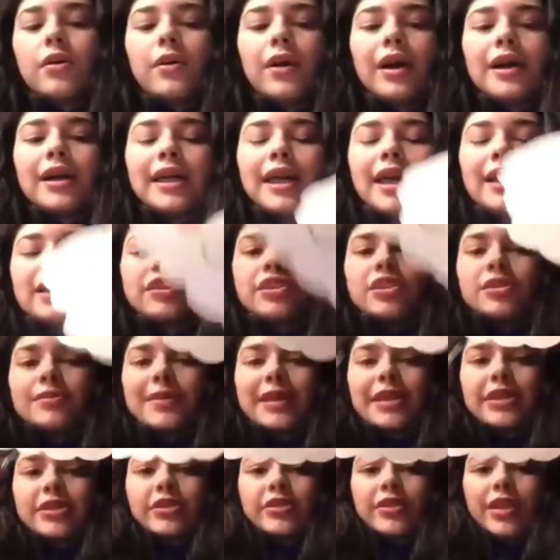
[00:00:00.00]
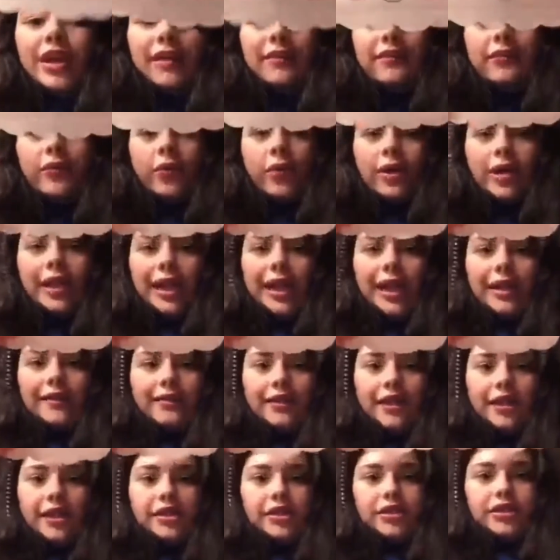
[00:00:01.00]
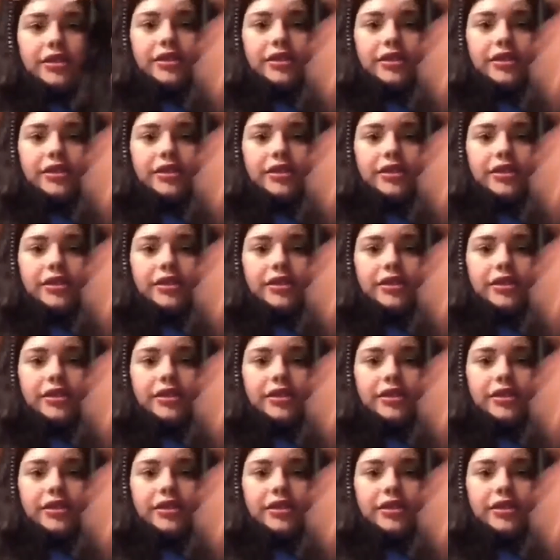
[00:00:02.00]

again, just make sure that 4.5 inches